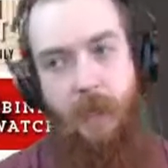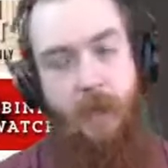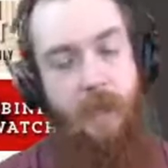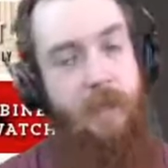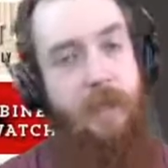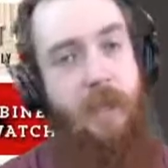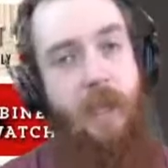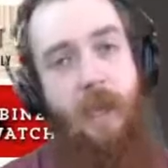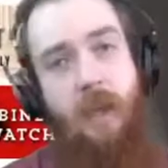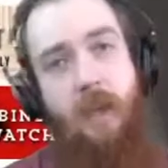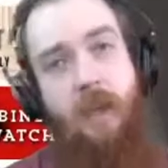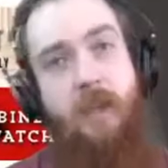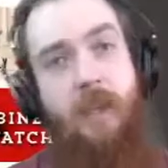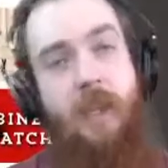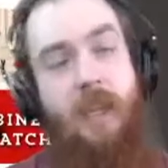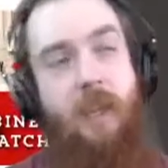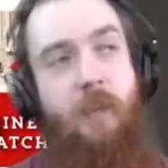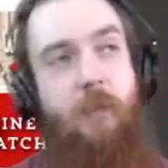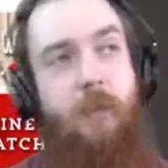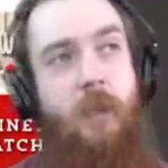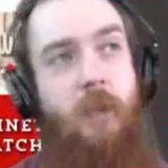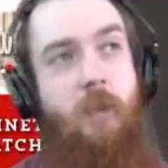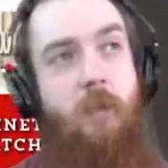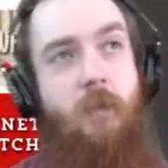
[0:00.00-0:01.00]
And yeah,
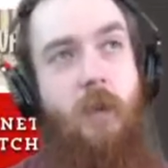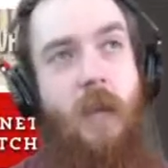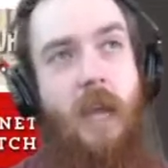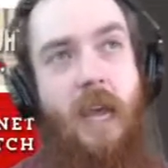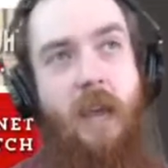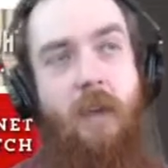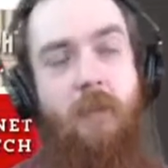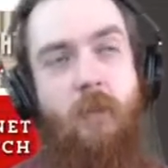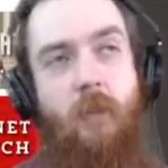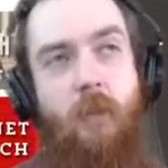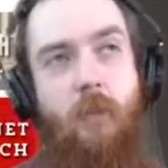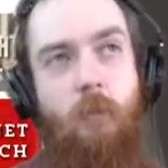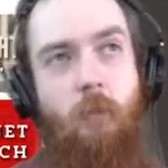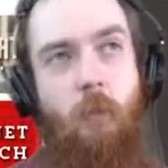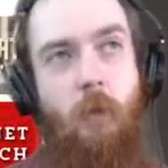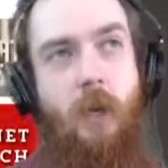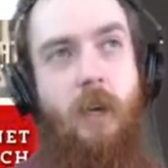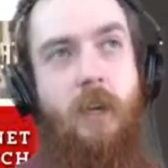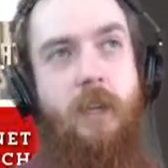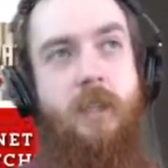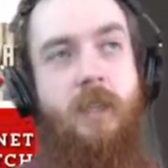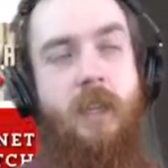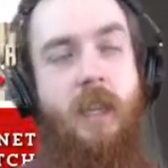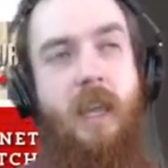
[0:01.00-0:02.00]
if you ever
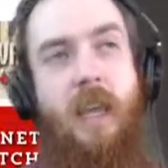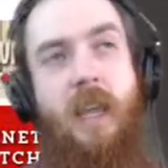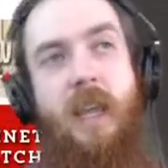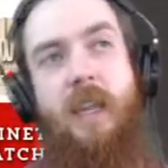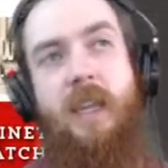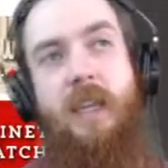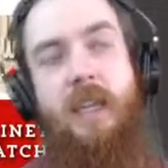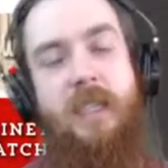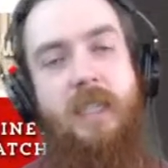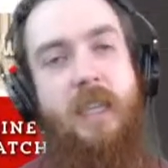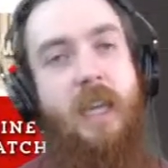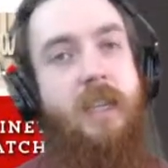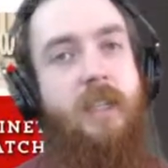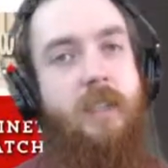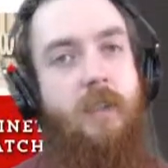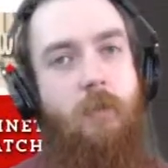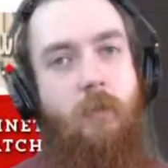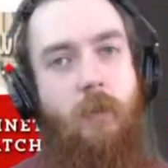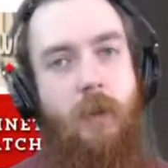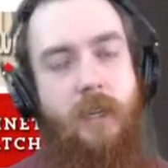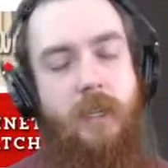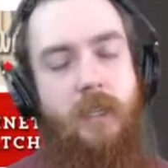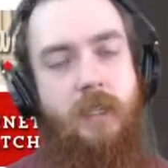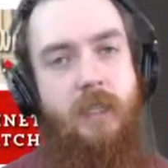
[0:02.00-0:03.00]
want any sense
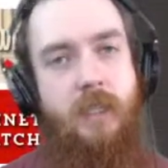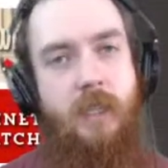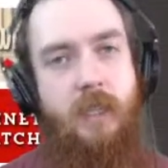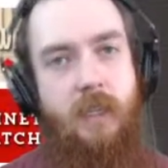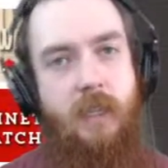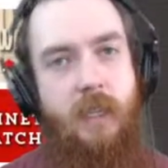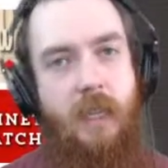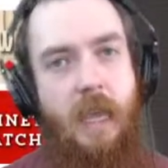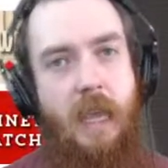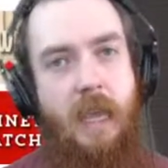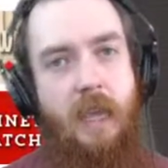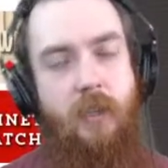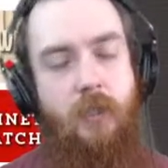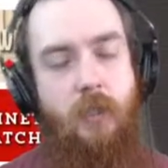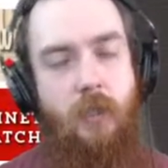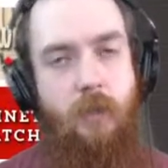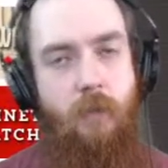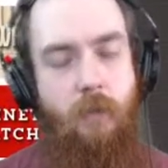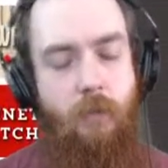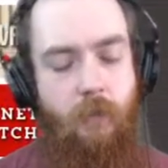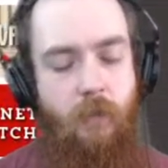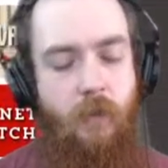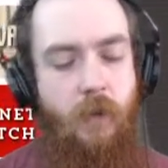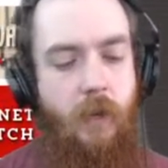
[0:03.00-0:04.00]
of
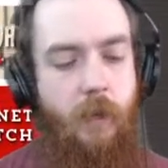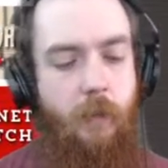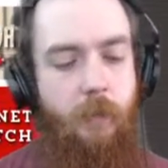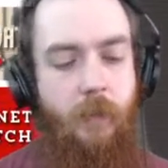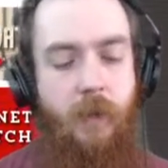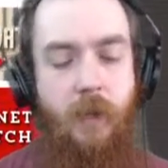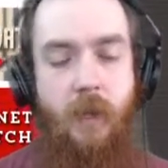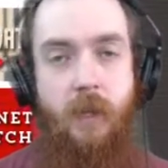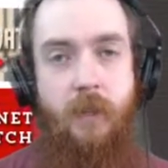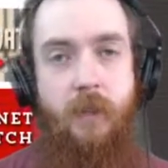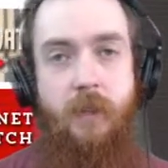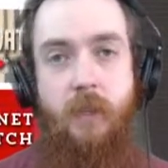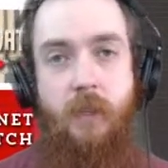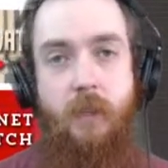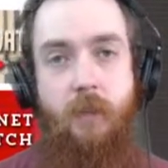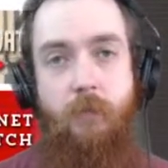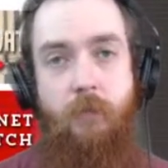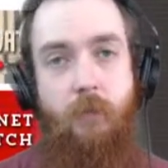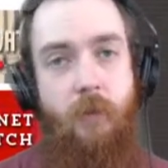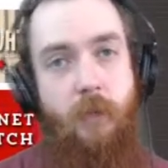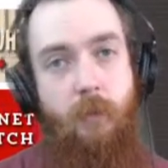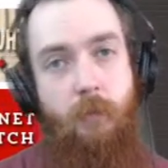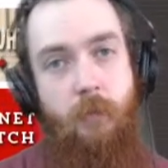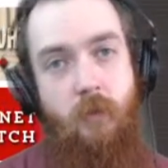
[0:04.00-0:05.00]
reconciliation from the
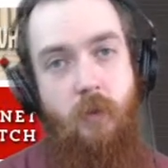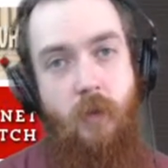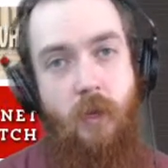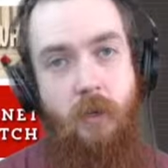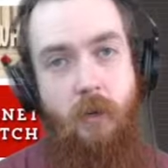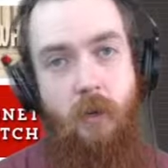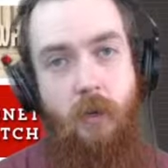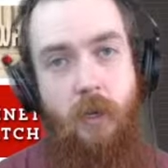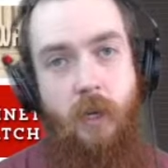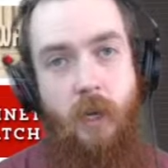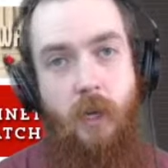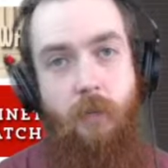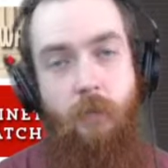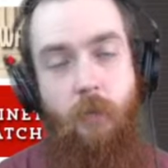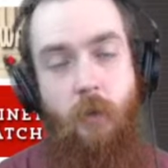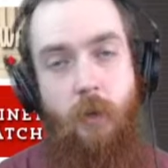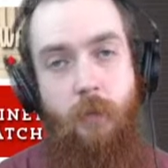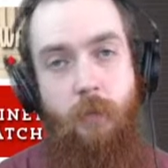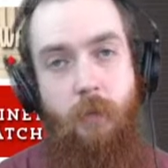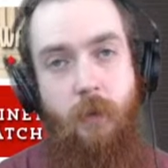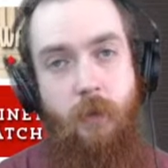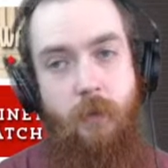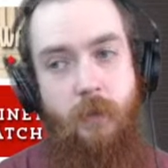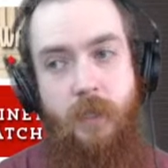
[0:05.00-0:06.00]
Freedom Trucker
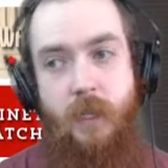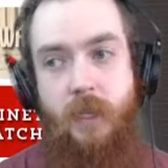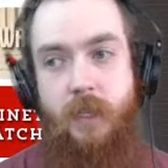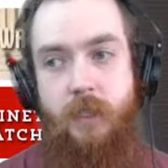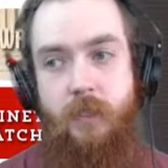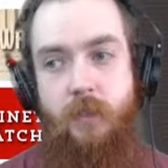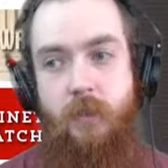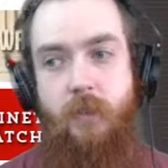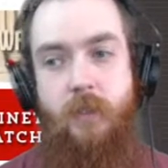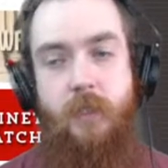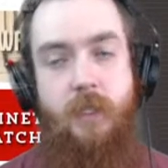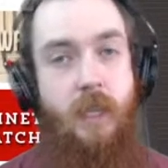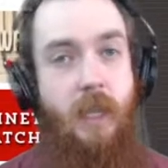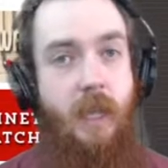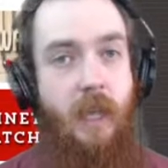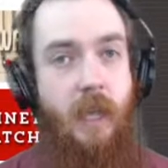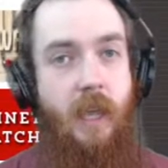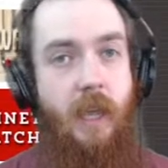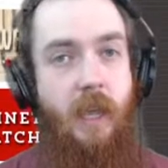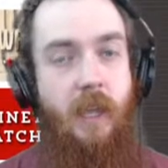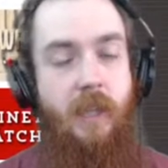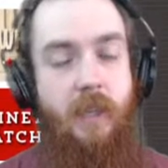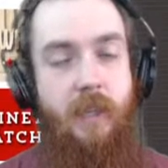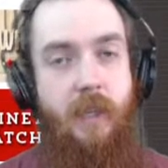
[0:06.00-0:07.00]
Convoy protesters
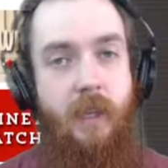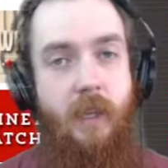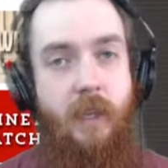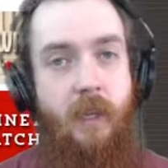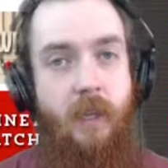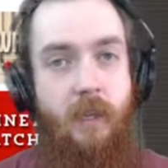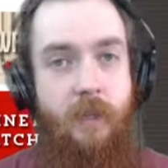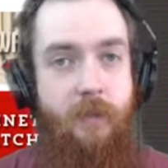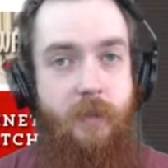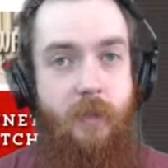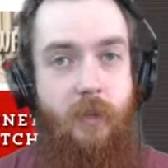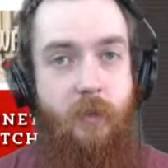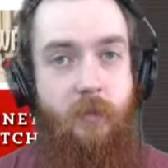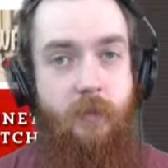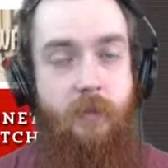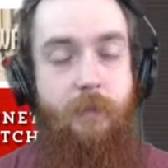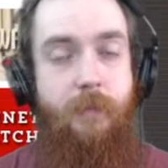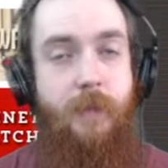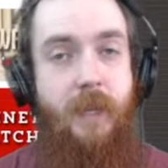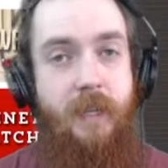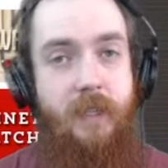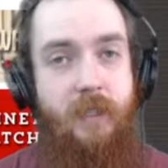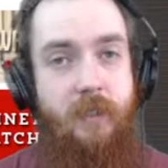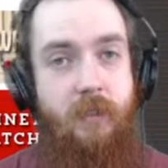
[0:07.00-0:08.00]
and the
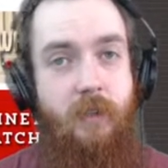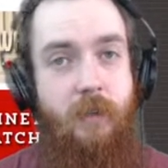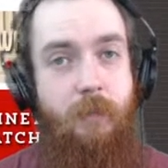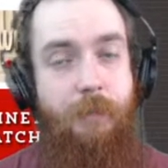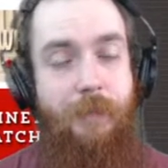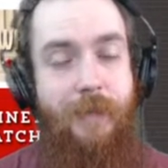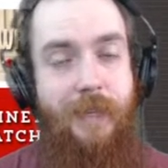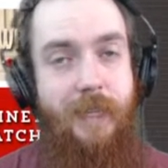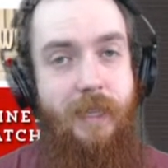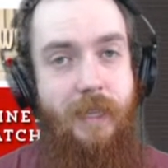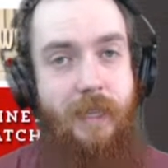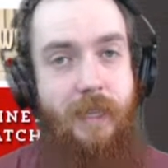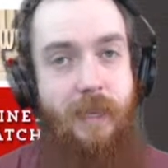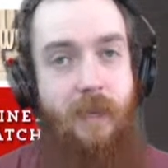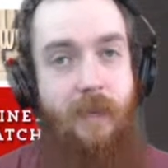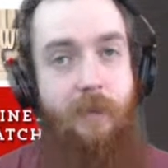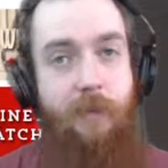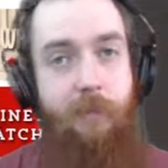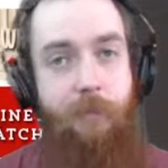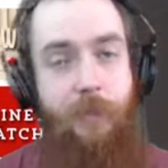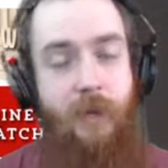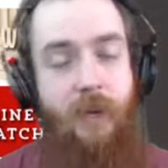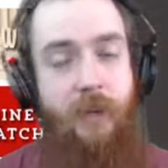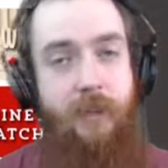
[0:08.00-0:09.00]
mainstream
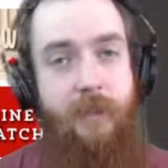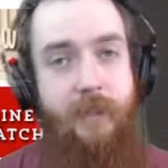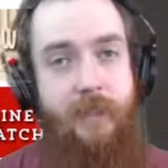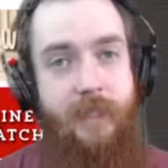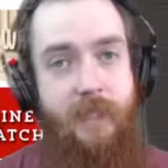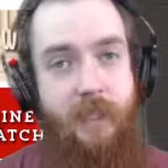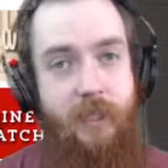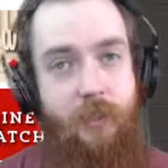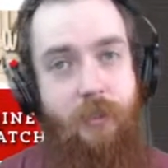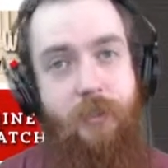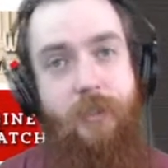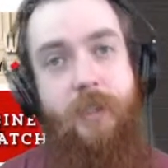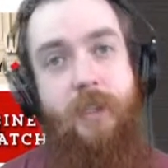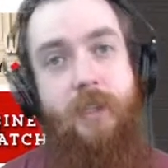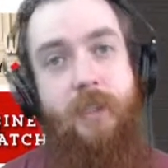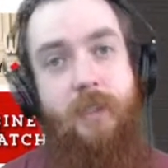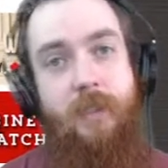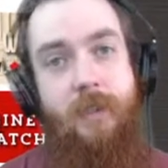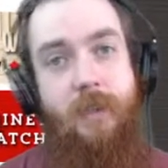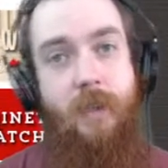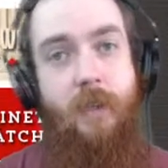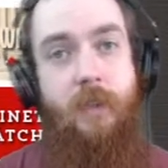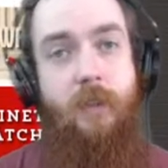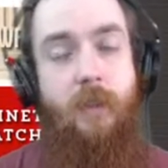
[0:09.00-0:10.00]
media,
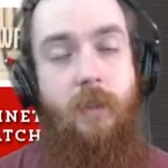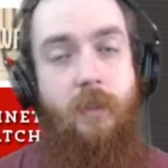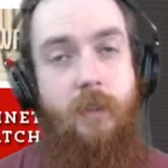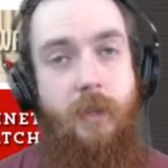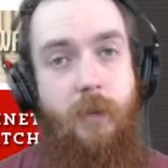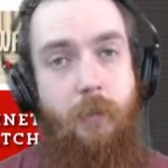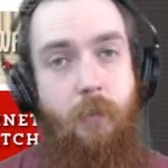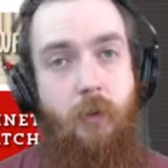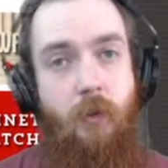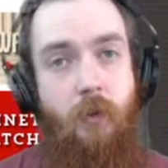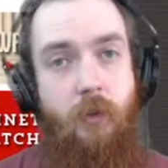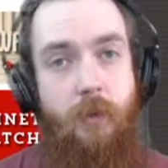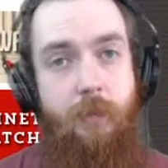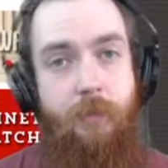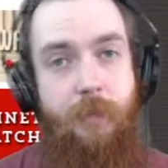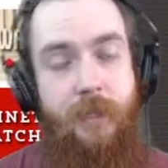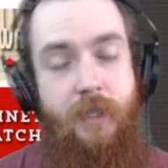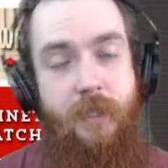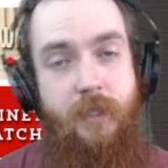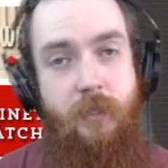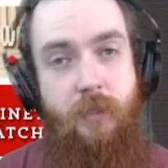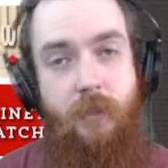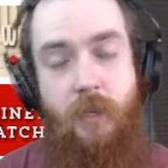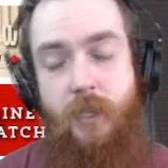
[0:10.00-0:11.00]
politicians, the Liberal
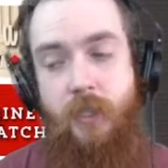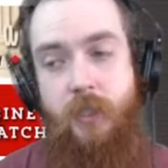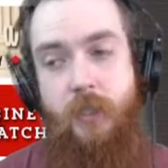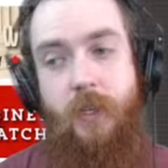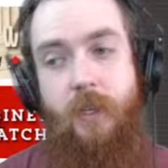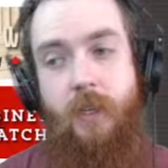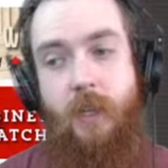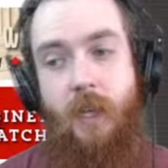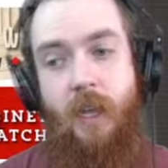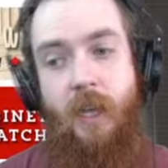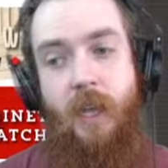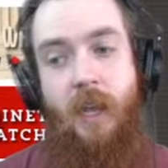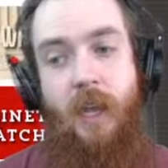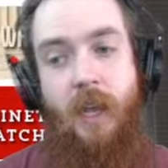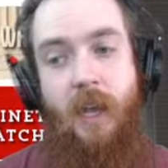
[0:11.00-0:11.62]
administration,